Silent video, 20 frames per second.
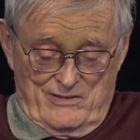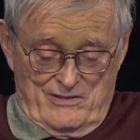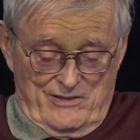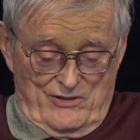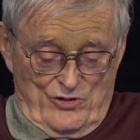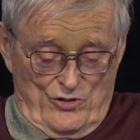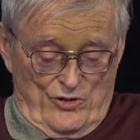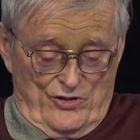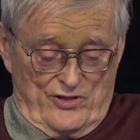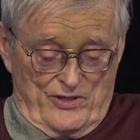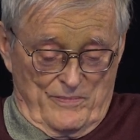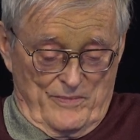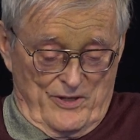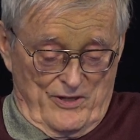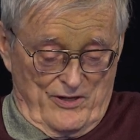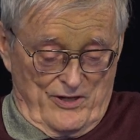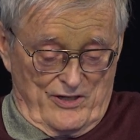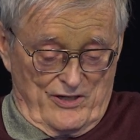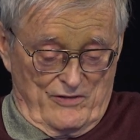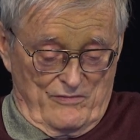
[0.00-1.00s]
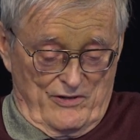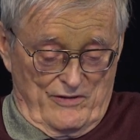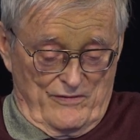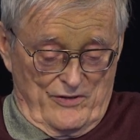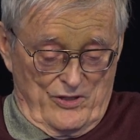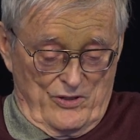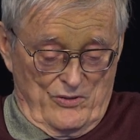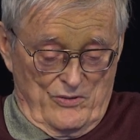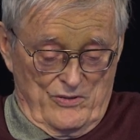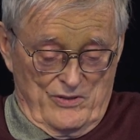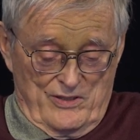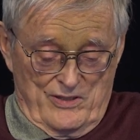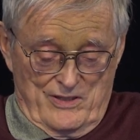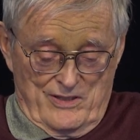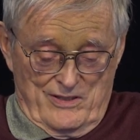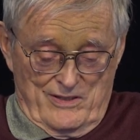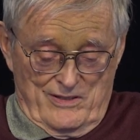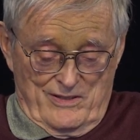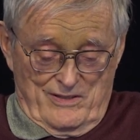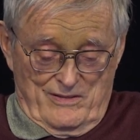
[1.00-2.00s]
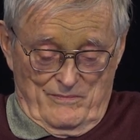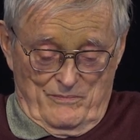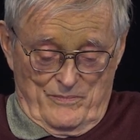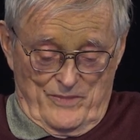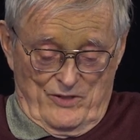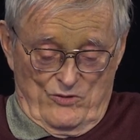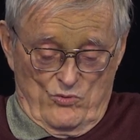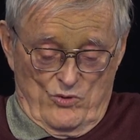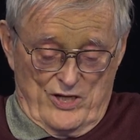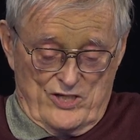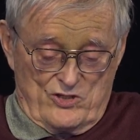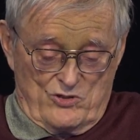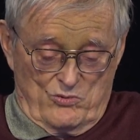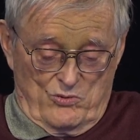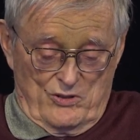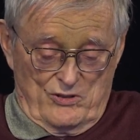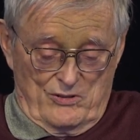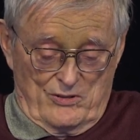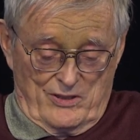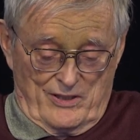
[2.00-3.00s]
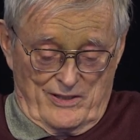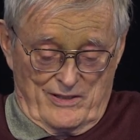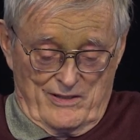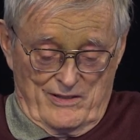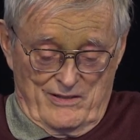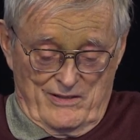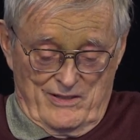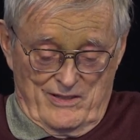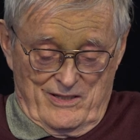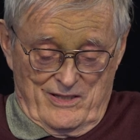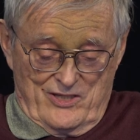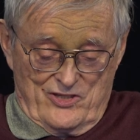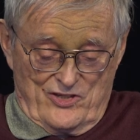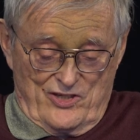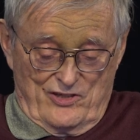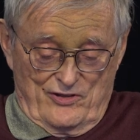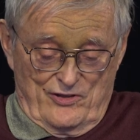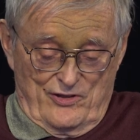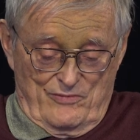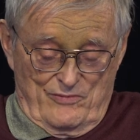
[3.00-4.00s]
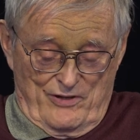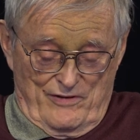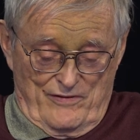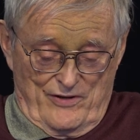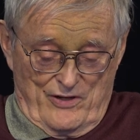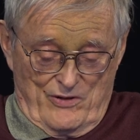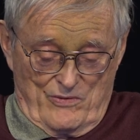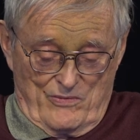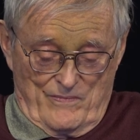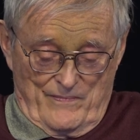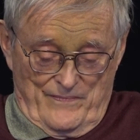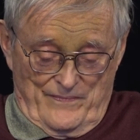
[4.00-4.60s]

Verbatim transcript: North American Review, Midwest Quarterly, Southern Review,